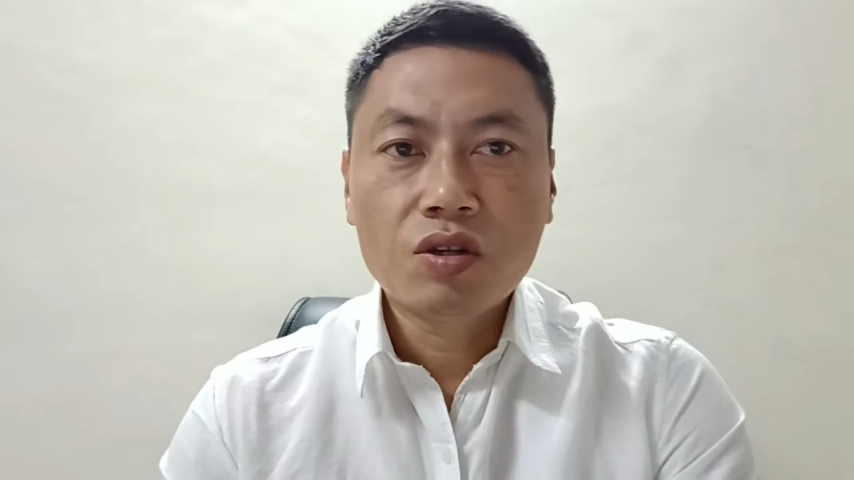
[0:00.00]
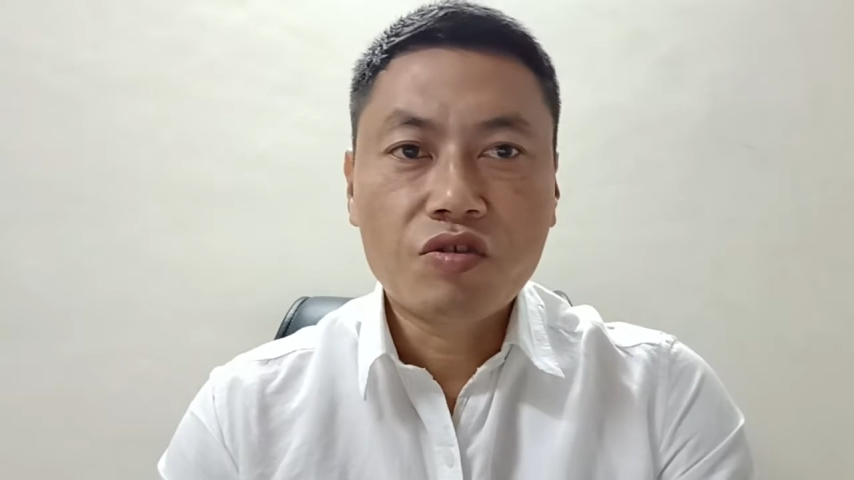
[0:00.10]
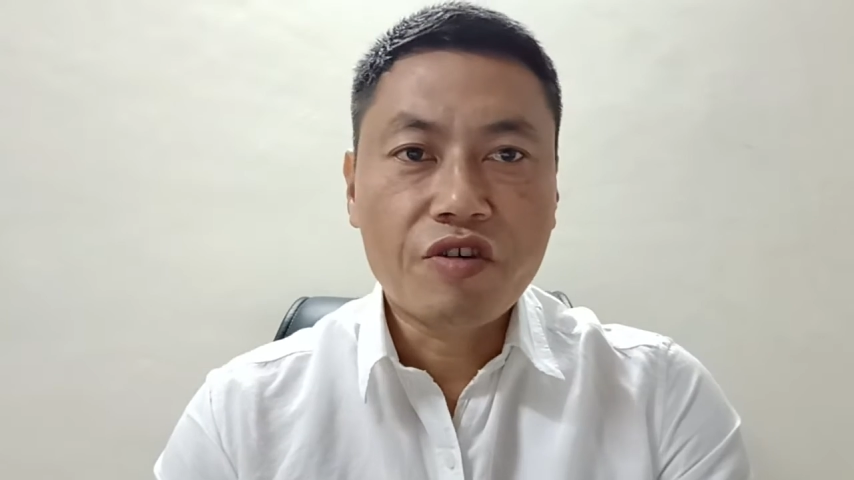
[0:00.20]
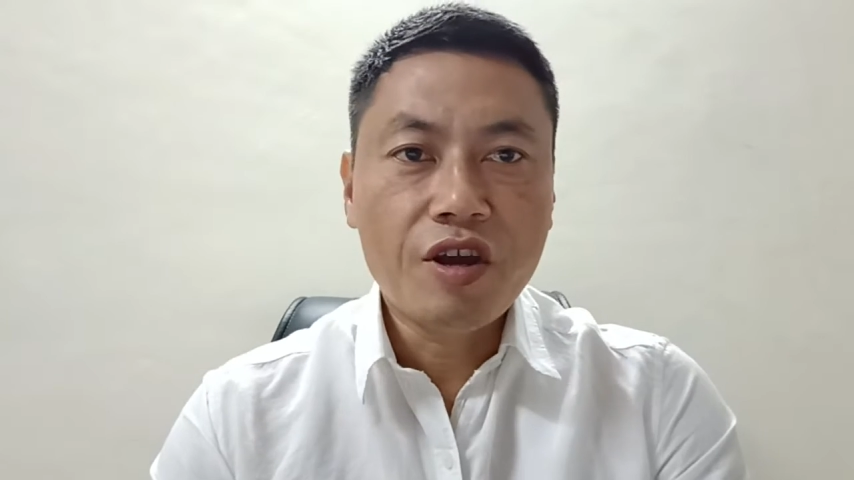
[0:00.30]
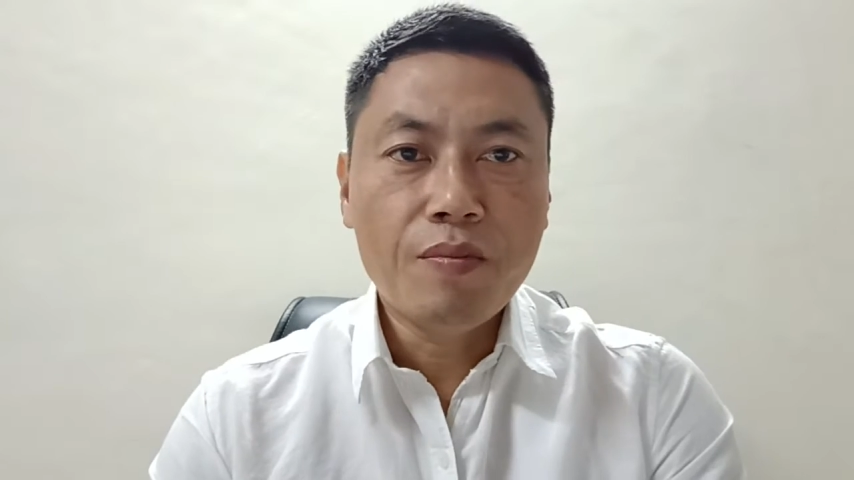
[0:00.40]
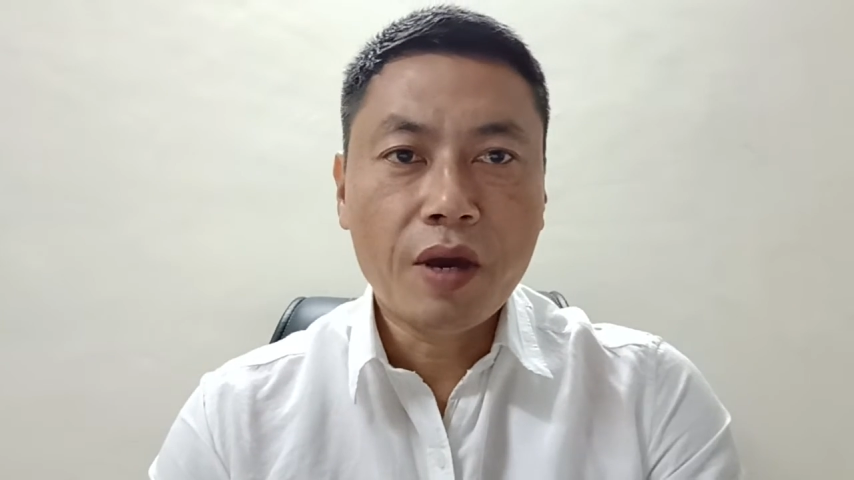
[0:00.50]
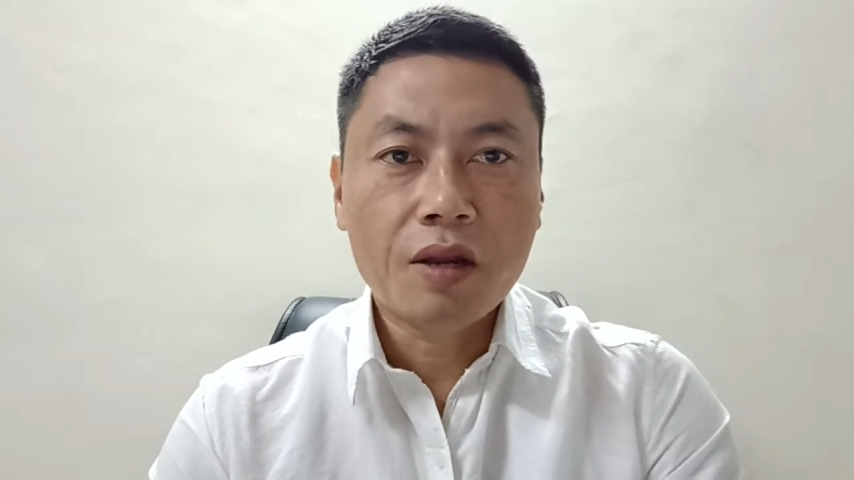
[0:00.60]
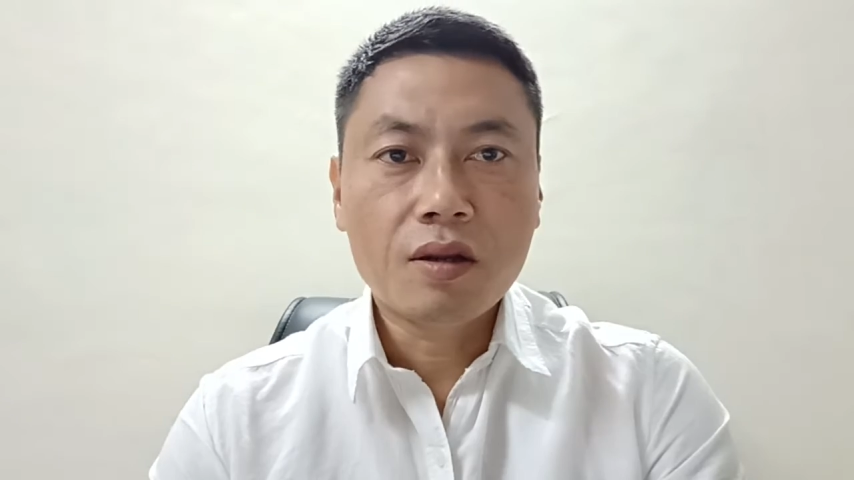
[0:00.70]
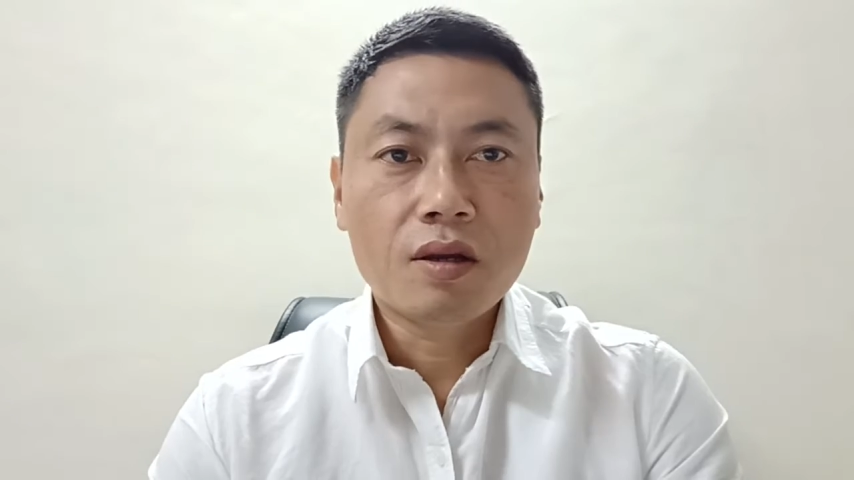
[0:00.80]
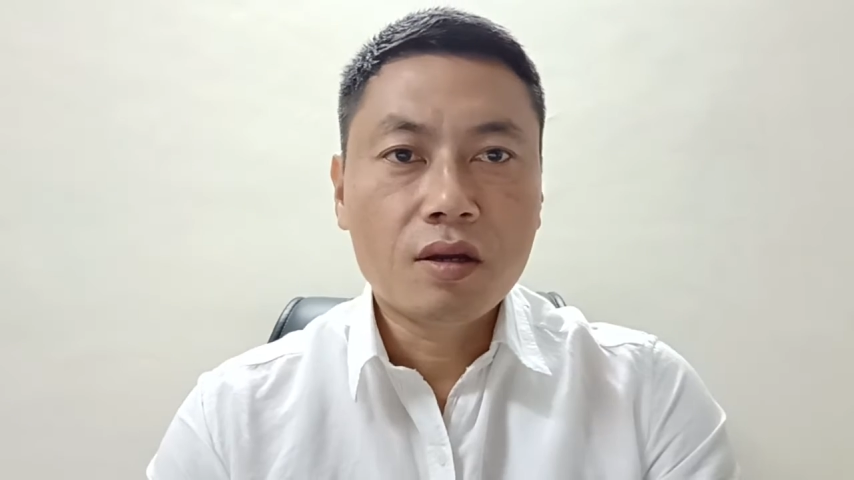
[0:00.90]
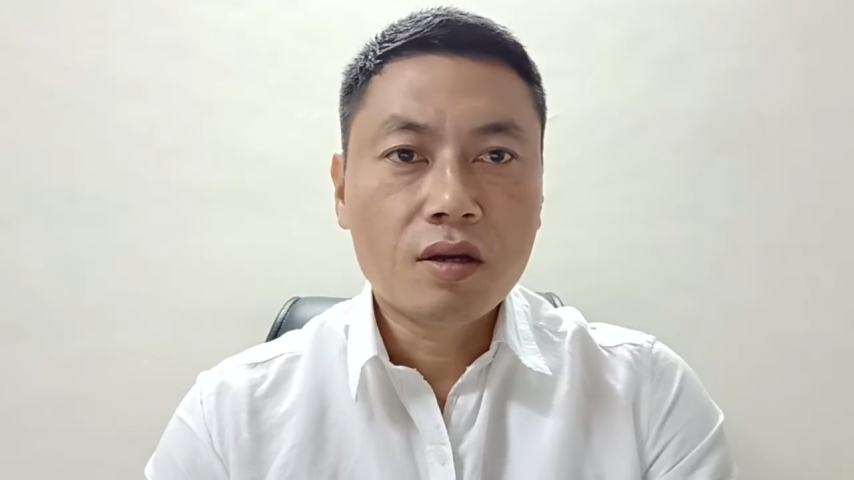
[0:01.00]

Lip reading: three main